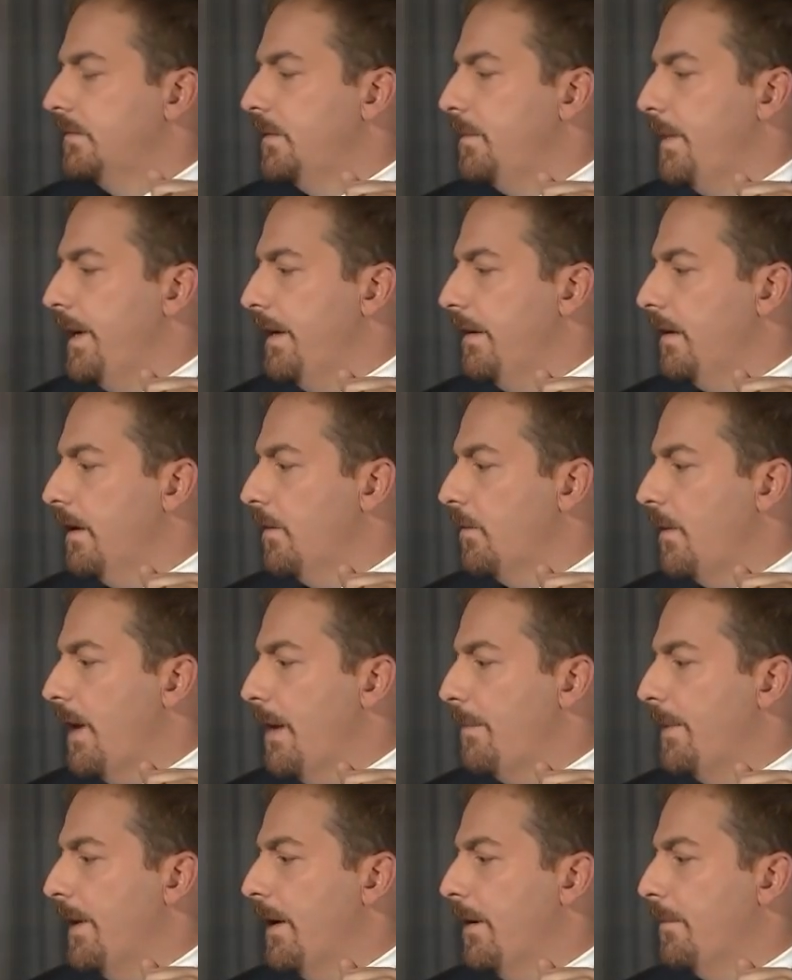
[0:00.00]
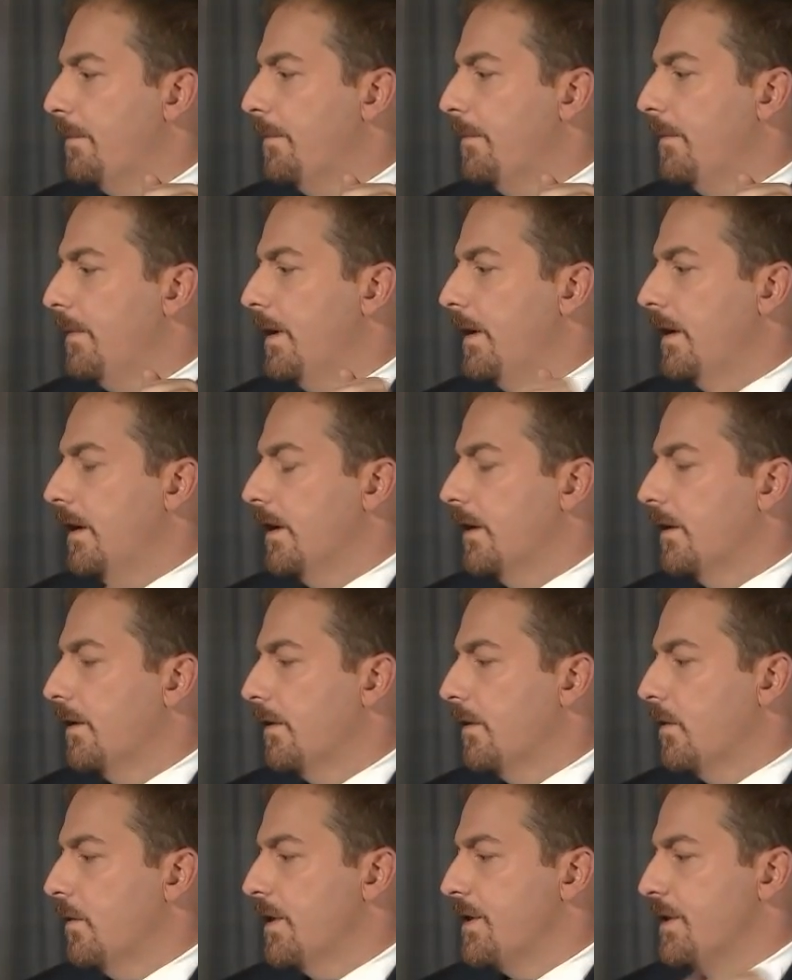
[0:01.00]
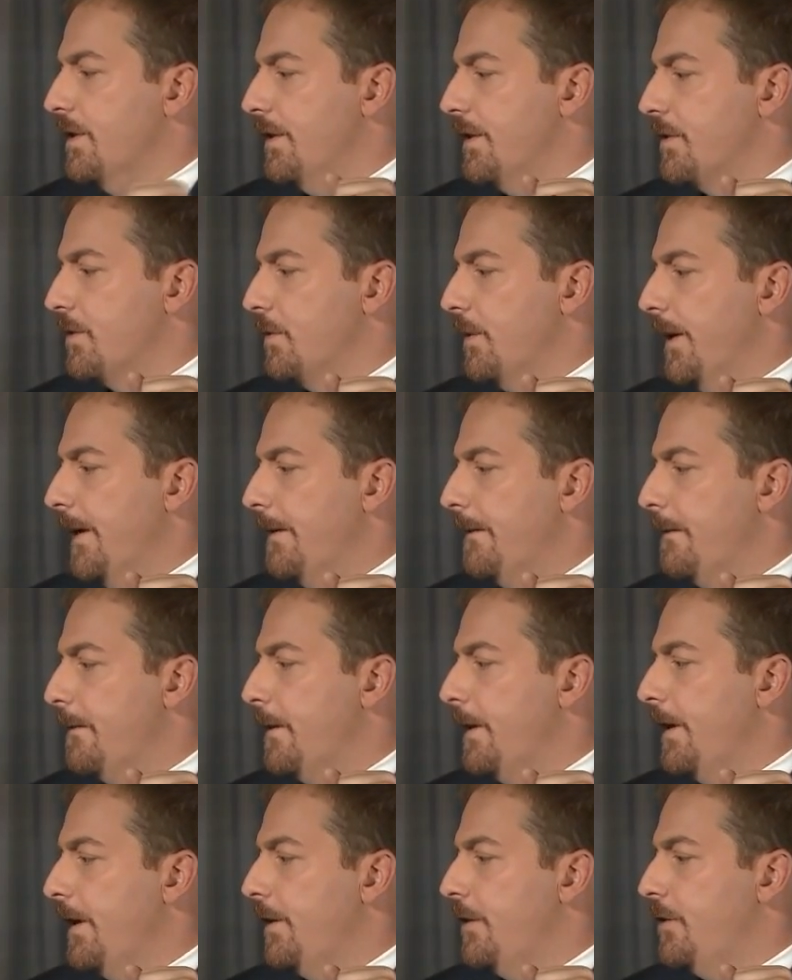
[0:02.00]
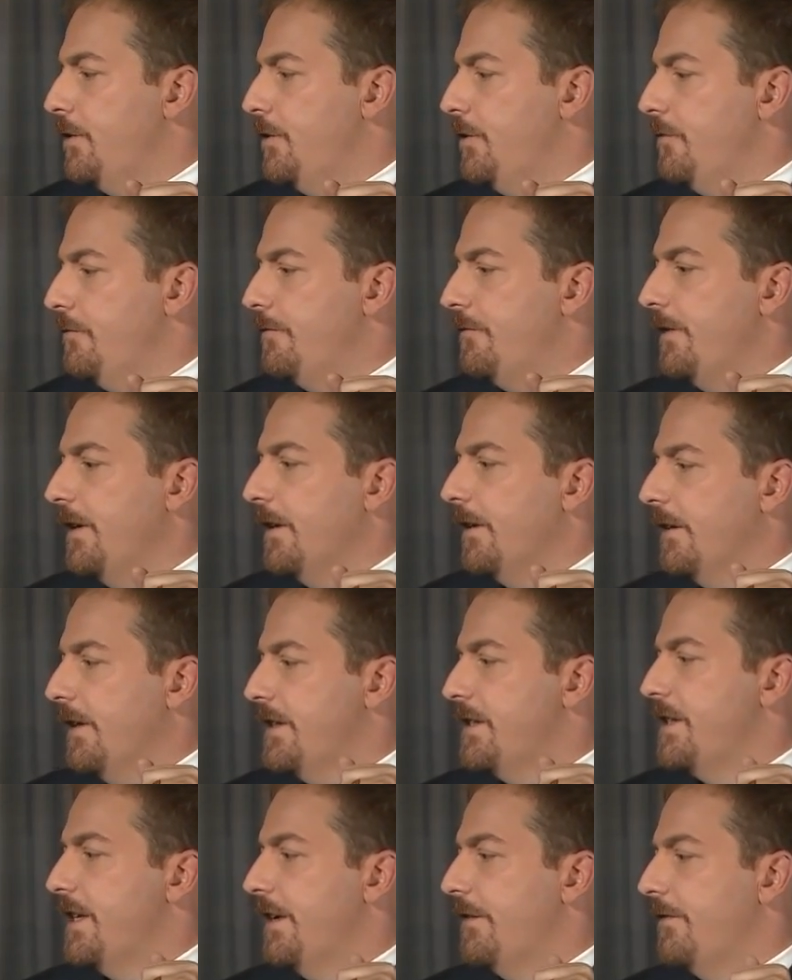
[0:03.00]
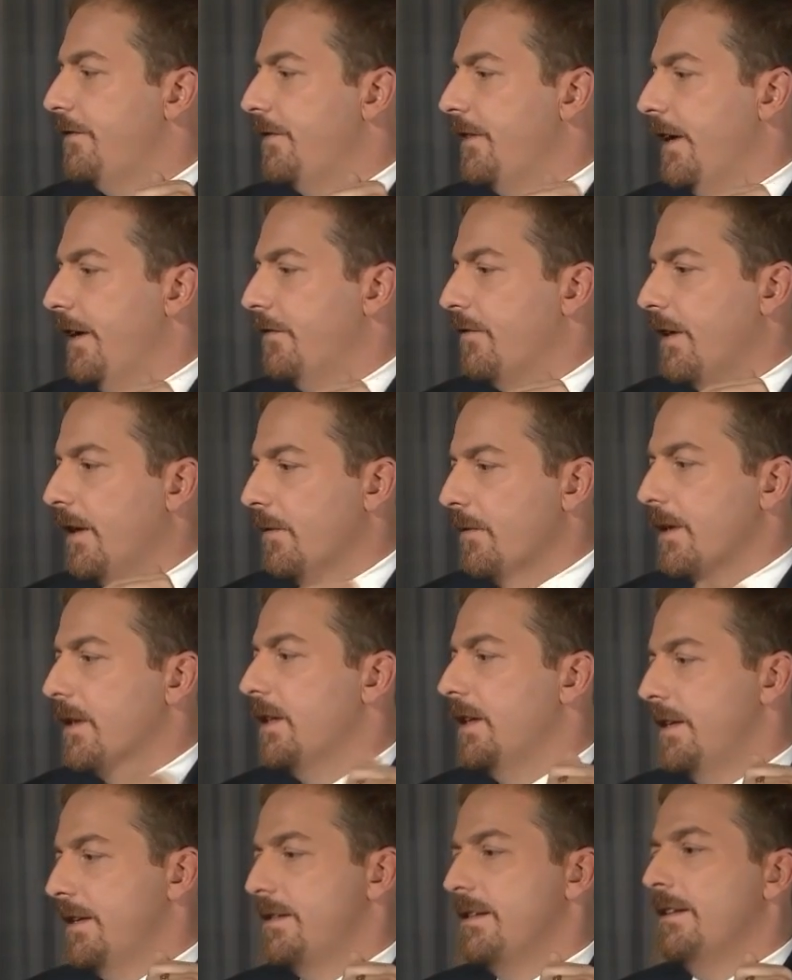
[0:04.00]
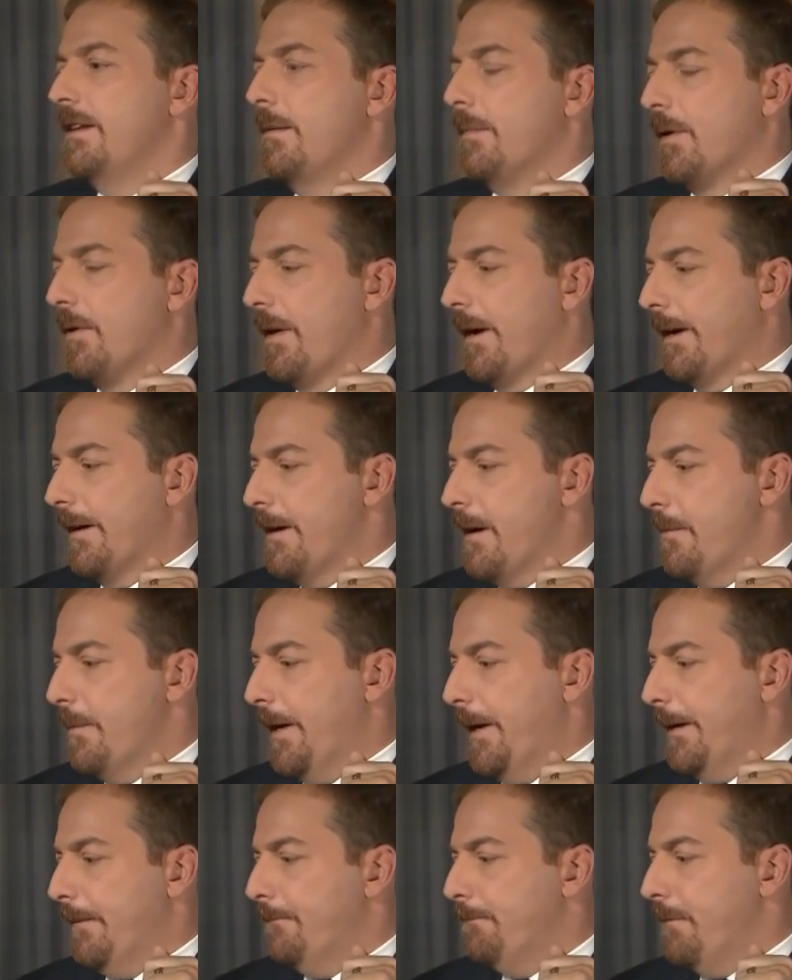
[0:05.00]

me wrap it up. Question this way. Do you feel as if Hillary Clinton is the Democratic nominee,